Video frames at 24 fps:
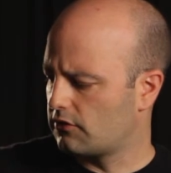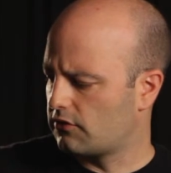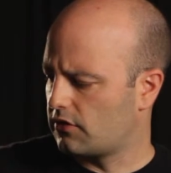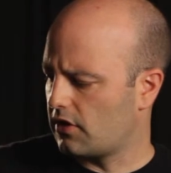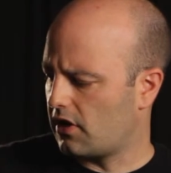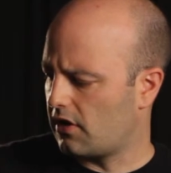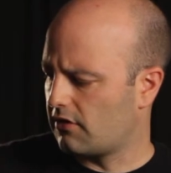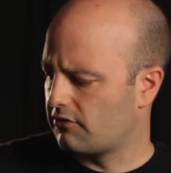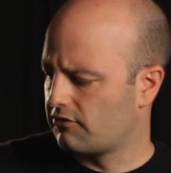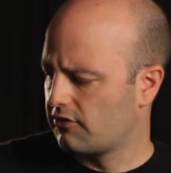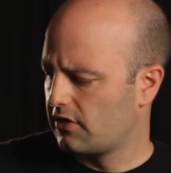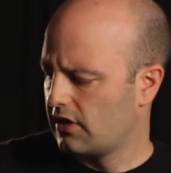
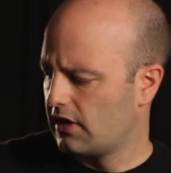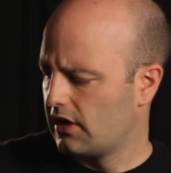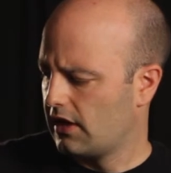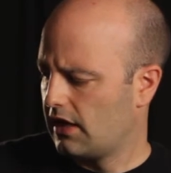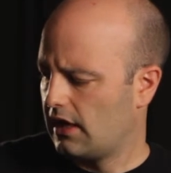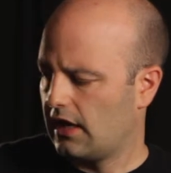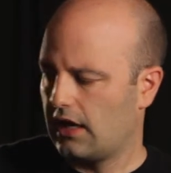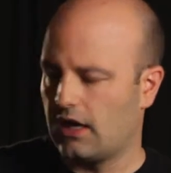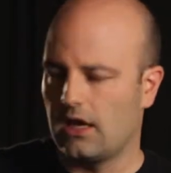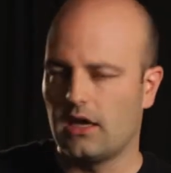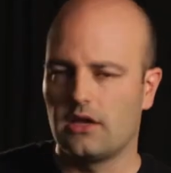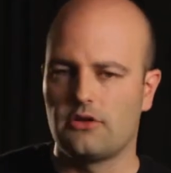stuff
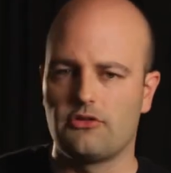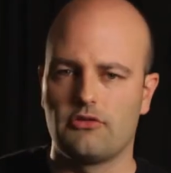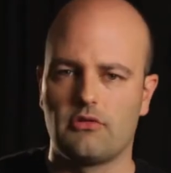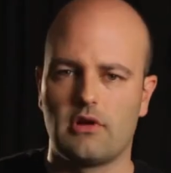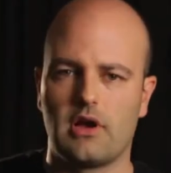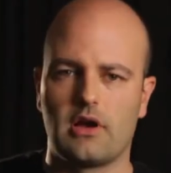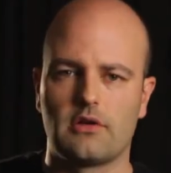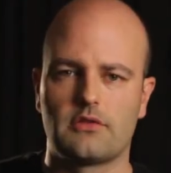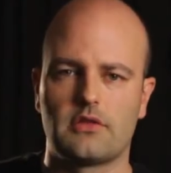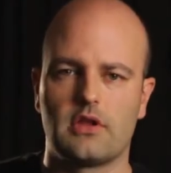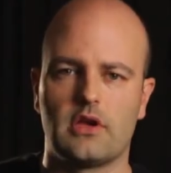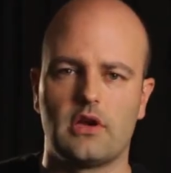and you're
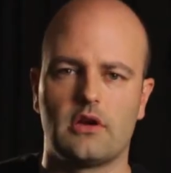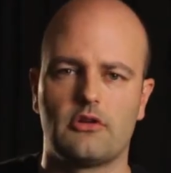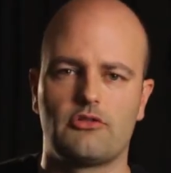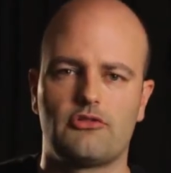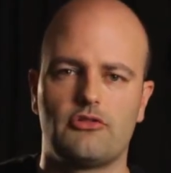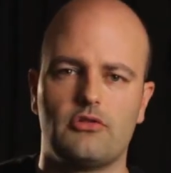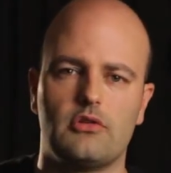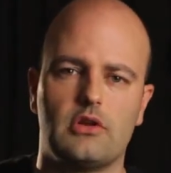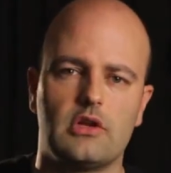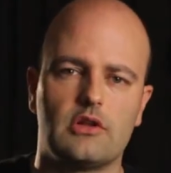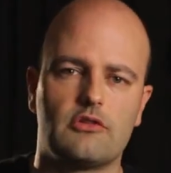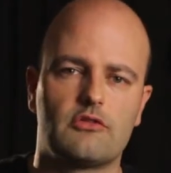out there
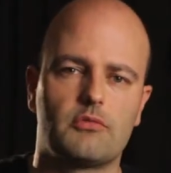shooting